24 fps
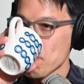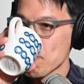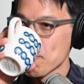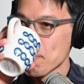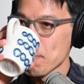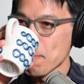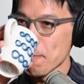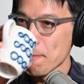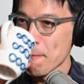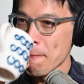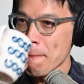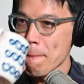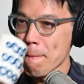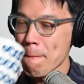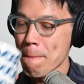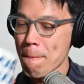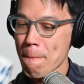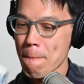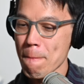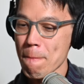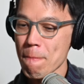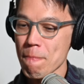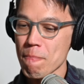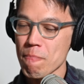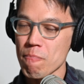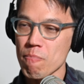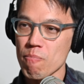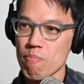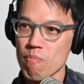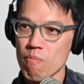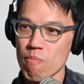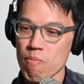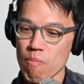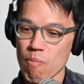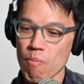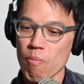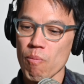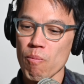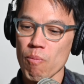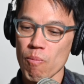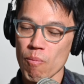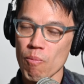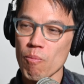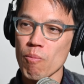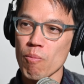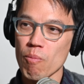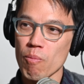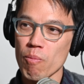
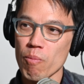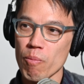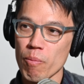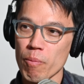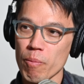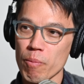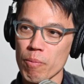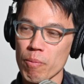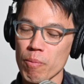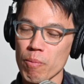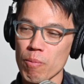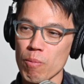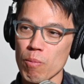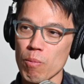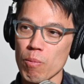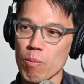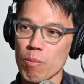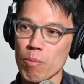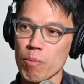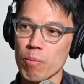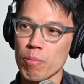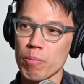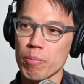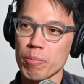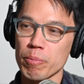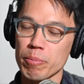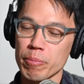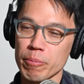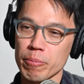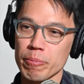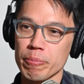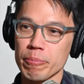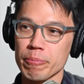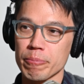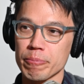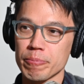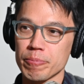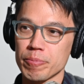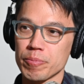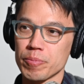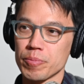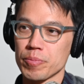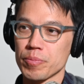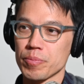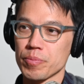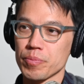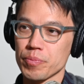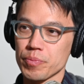
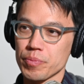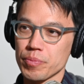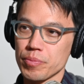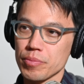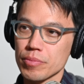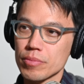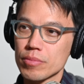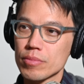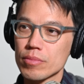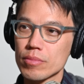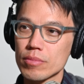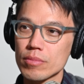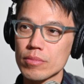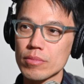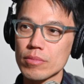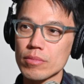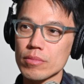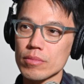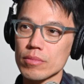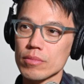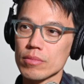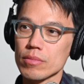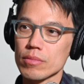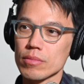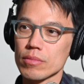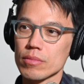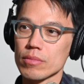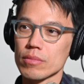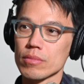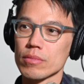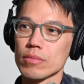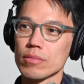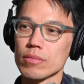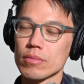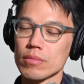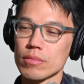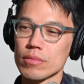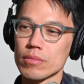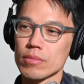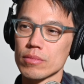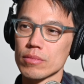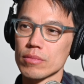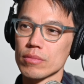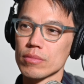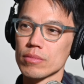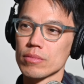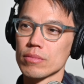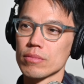
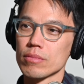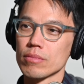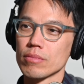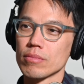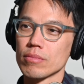This person isn't speaking.